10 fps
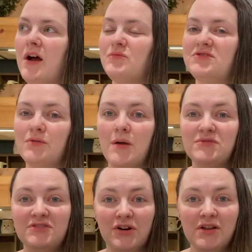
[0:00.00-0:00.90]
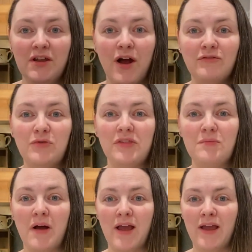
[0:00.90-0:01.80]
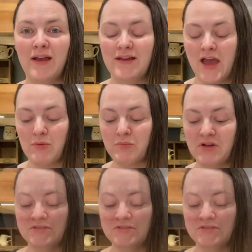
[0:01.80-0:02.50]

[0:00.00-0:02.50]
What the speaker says: So I'm starting it off with my chamomile tea.